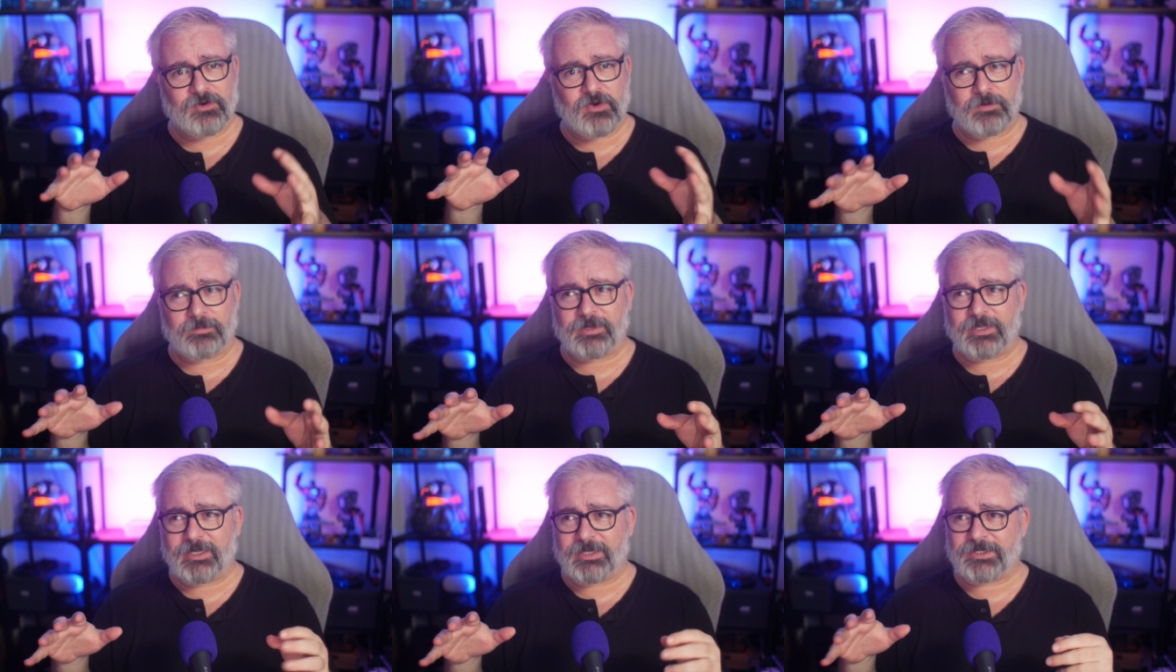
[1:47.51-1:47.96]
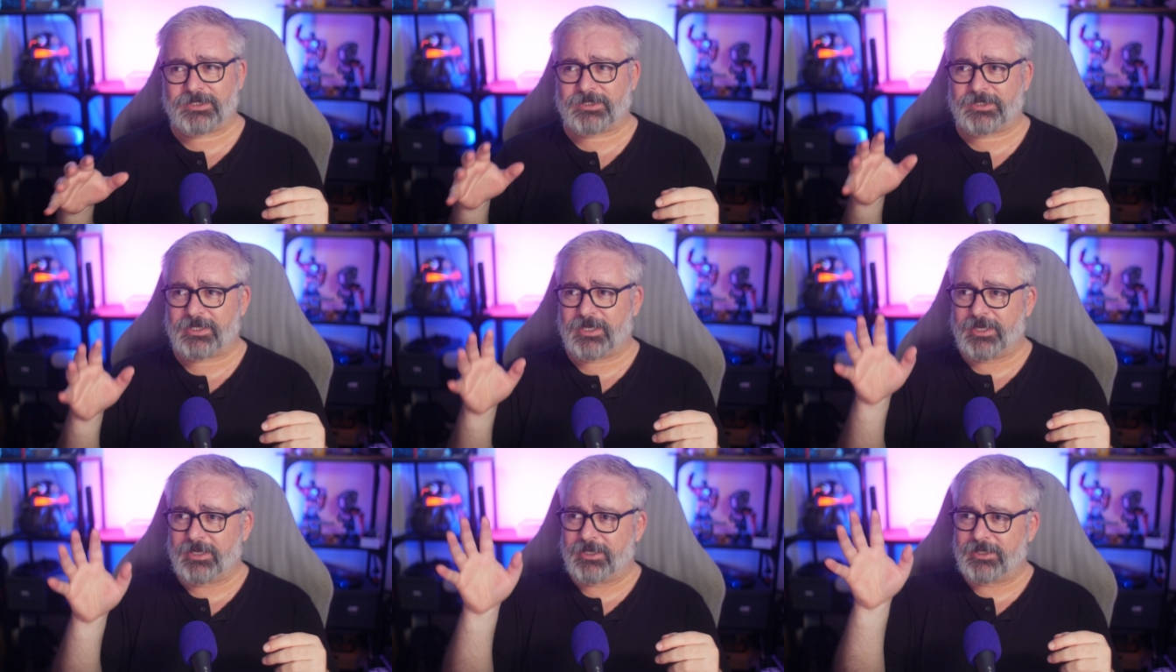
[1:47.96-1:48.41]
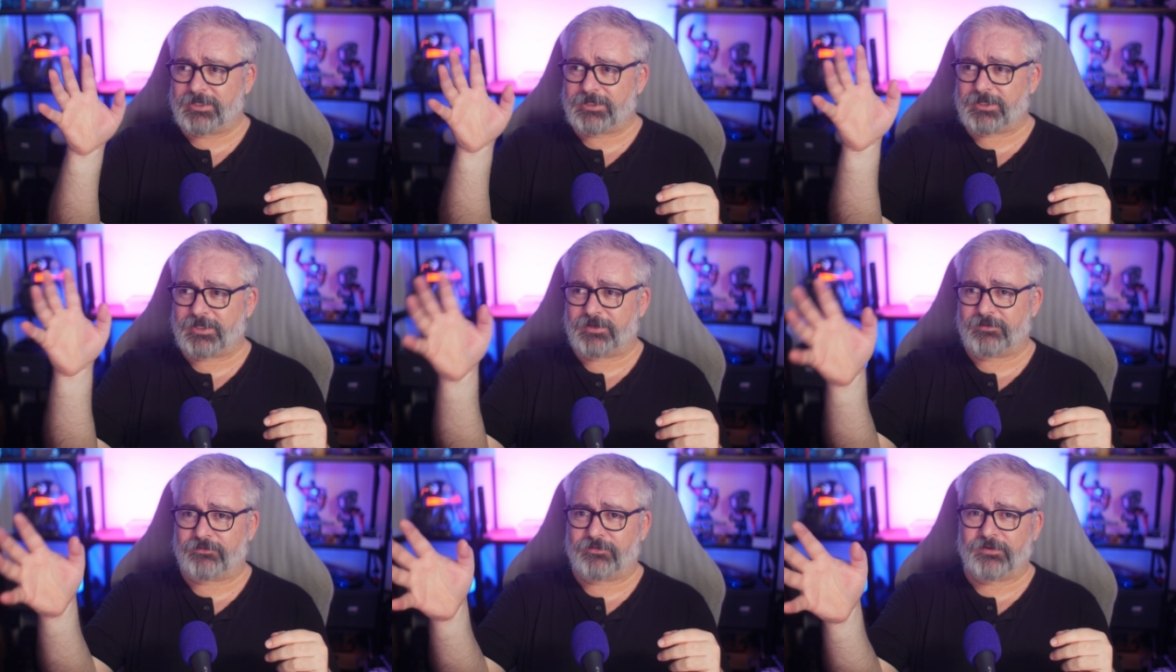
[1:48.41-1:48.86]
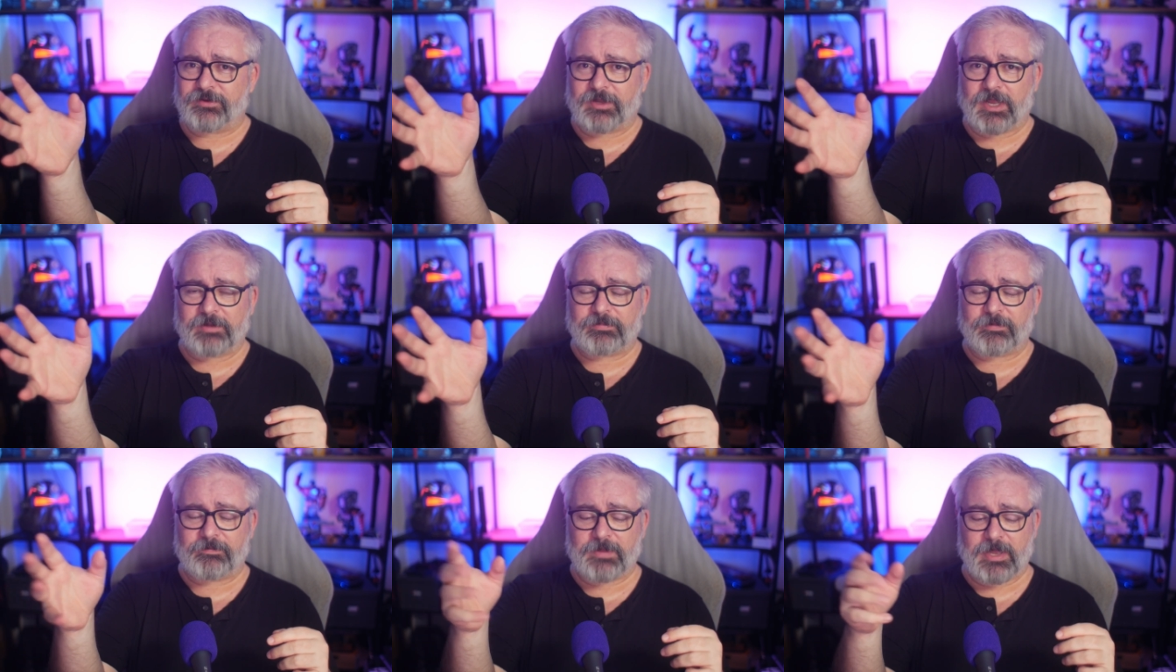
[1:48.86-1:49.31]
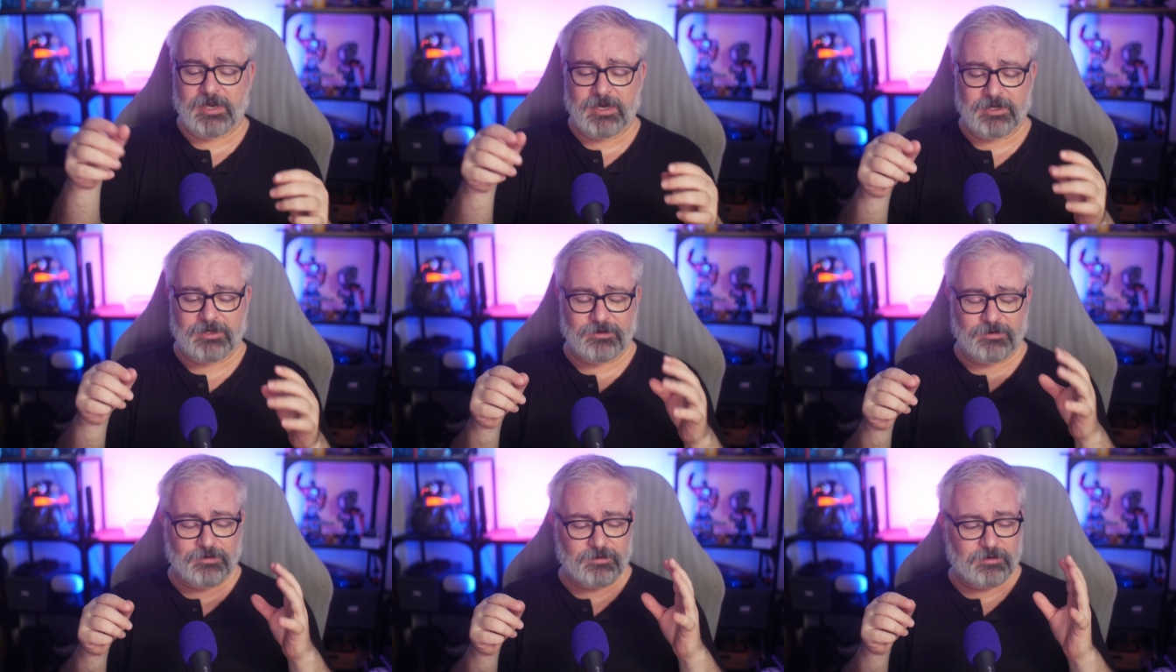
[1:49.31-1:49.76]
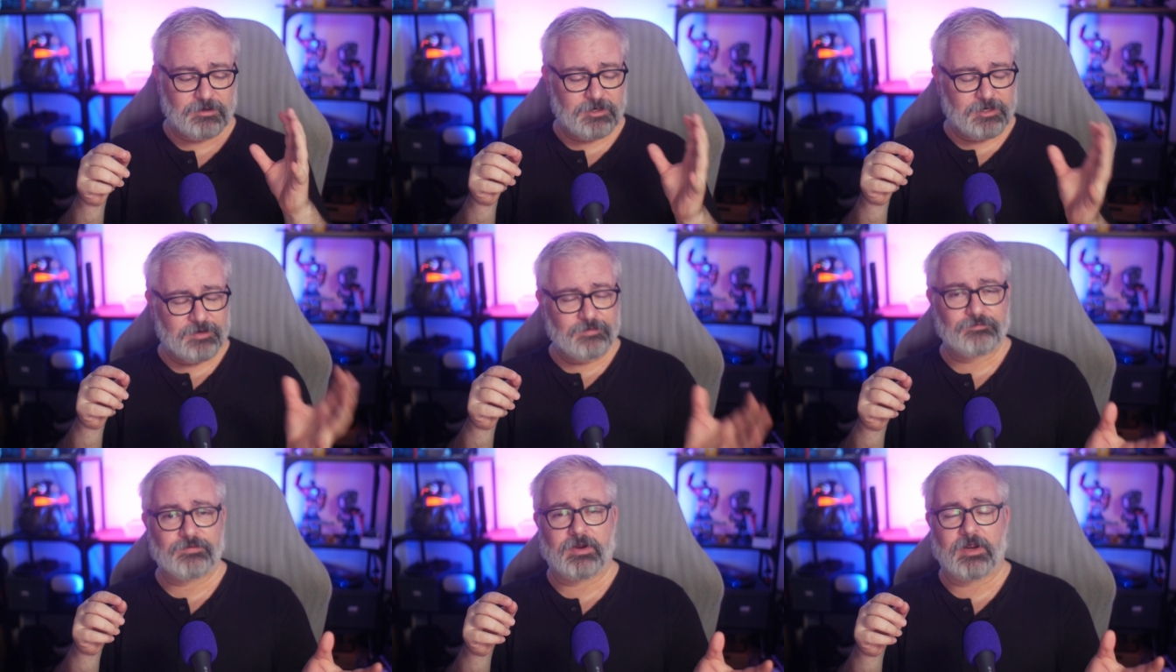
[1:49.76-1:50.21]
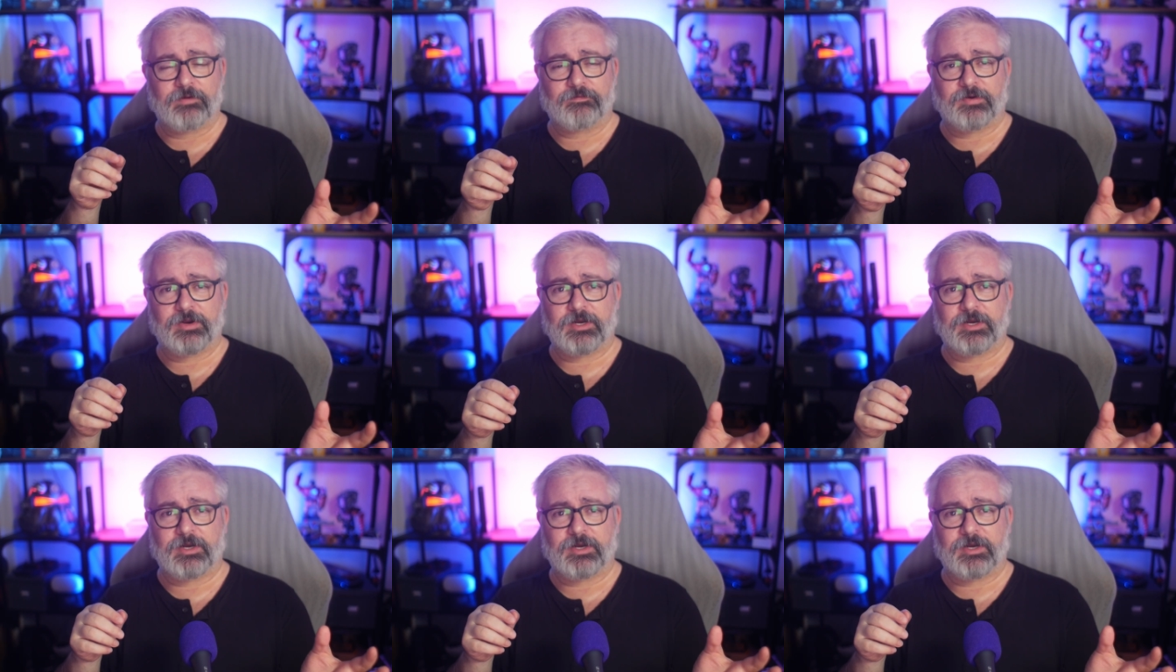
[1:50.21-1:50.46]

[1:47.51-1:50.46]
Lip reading: Normally it's sort of hypermanic or very,